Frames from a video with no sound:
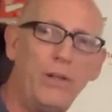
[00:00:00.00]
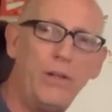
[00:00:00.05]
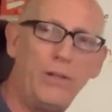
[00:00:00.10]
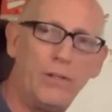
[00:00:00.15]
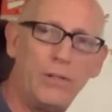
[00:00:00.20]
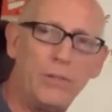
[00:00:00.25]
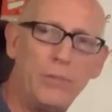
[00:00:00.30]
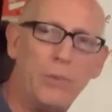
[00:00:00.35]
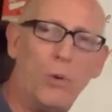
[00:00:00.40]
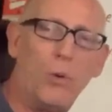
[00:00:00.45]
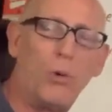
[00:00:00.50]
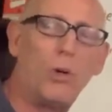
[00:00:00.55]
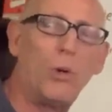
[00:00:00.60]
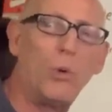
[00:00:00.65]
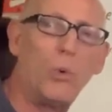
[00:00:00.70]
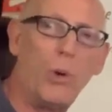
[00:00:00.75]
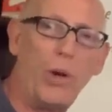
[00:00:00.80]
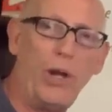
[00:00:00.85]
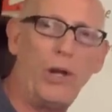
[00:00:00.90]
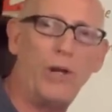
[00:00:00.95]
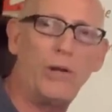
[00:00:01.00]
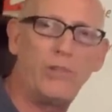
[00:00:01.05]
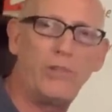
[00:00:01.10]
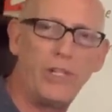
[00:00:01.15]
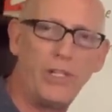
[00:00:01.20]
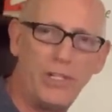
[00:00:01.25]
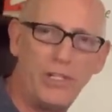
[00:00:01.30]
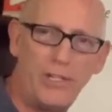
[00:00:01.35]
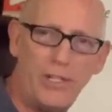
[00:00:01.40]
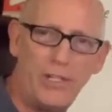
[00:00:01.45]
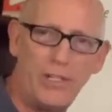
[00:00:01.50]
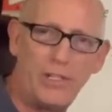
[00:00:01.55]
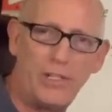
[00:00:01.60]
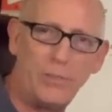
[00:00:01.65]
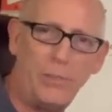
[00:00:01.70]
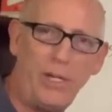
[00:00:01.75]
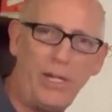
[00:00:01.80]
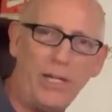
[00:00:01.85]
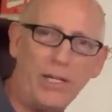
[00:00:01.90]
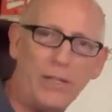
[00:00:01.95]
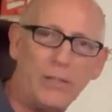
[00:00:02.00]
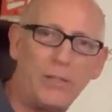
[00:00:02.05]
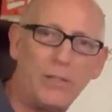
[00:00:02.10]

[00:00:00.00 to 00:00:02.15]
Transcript: the more aware of it you need to be,